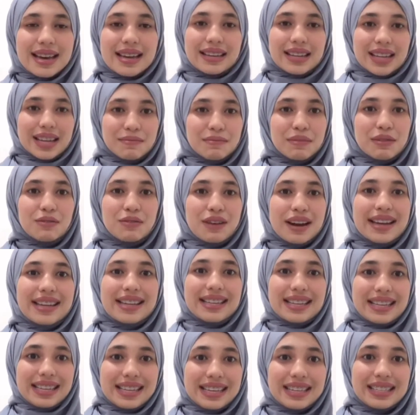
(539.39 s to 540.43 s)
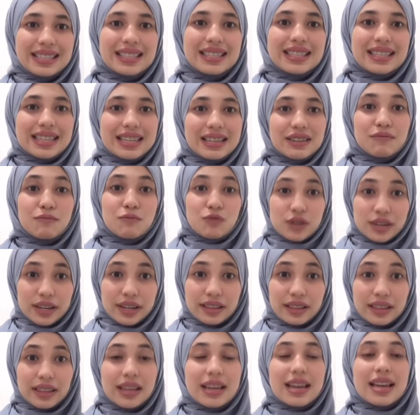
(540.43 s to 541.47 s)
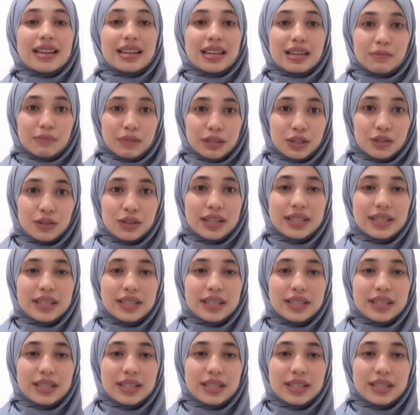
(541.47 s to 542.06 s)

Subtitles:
Number 1 is the worth, number 2 is